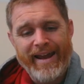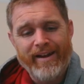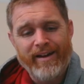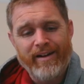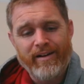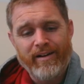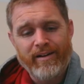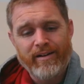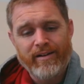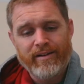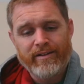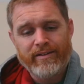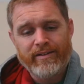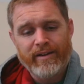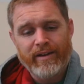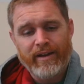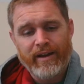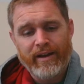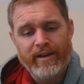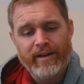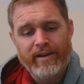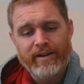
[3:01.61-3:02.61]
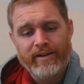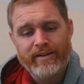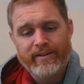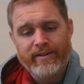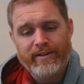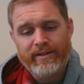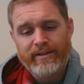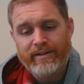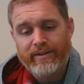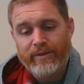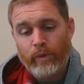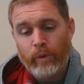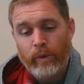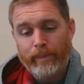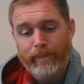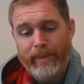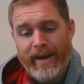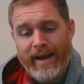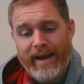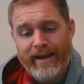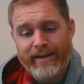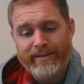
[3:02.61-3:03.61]
hugs and kisses or
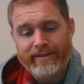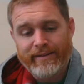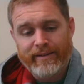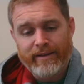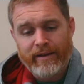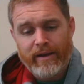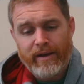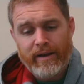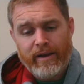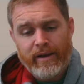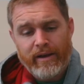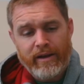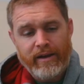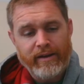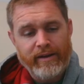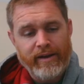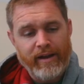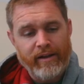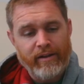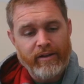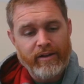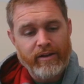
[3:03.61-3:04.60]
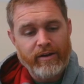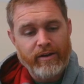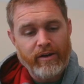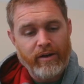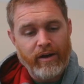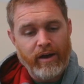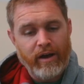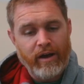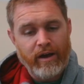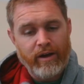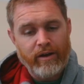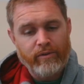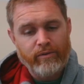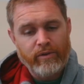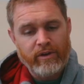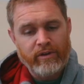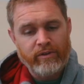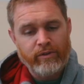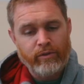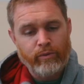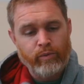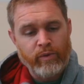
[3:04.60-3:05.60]
pats, it not only
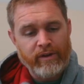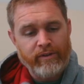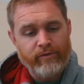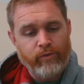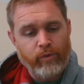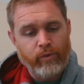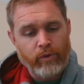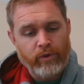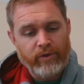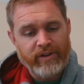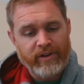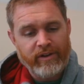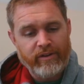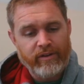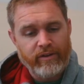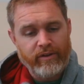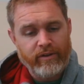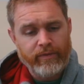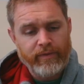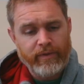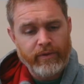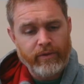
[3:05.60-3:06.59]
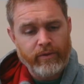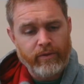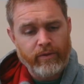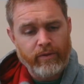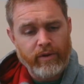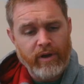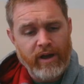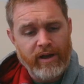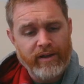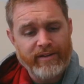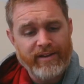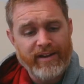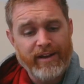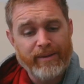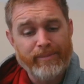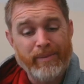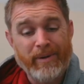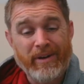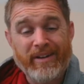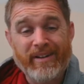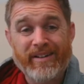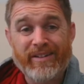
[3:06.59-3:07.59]
is reinforcing this physical contact,
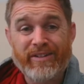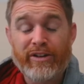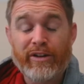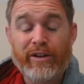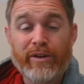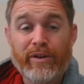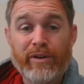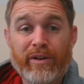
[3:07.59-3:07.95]
but it is.